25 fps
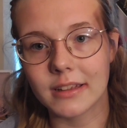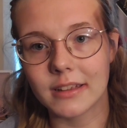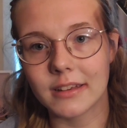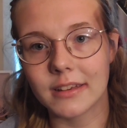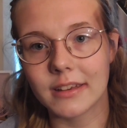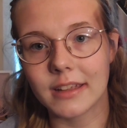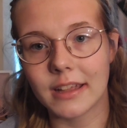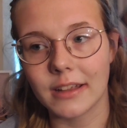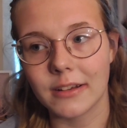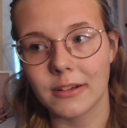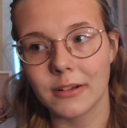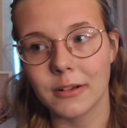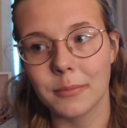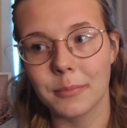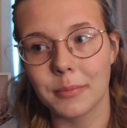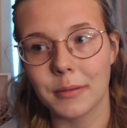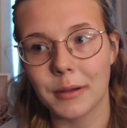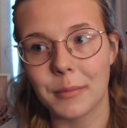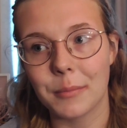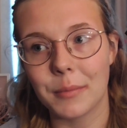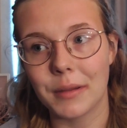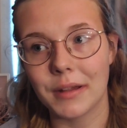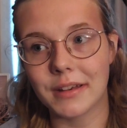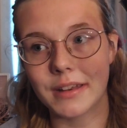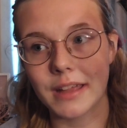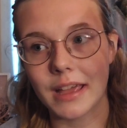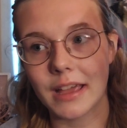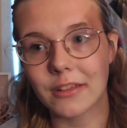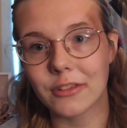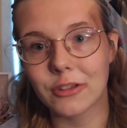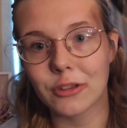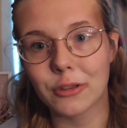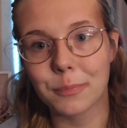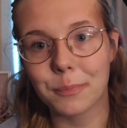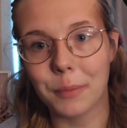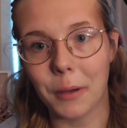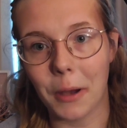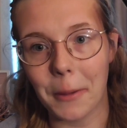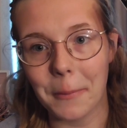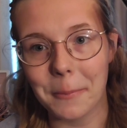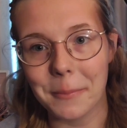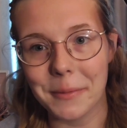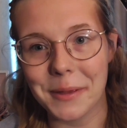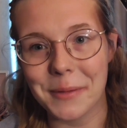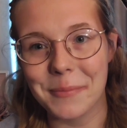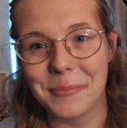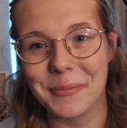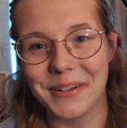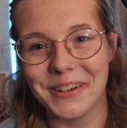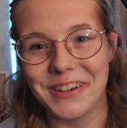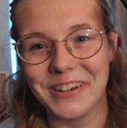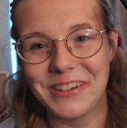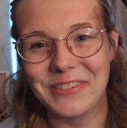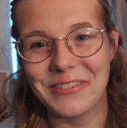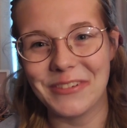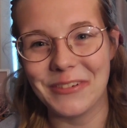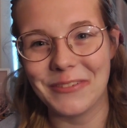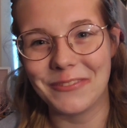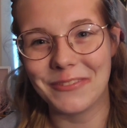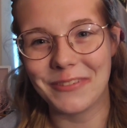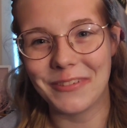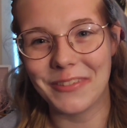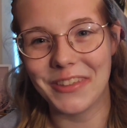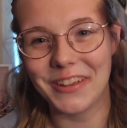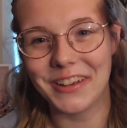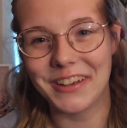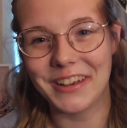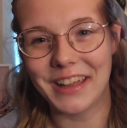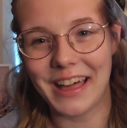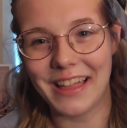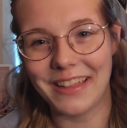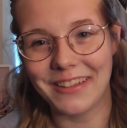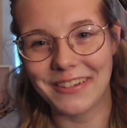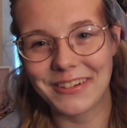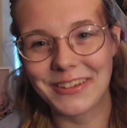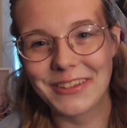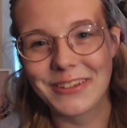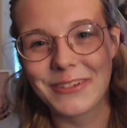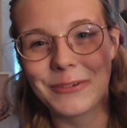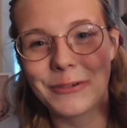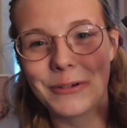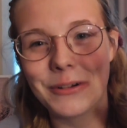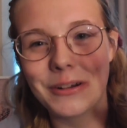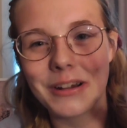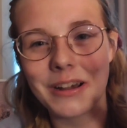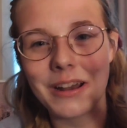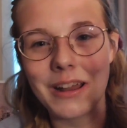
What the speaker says: container, but my dad just bought me a bunch of them from the dollar store.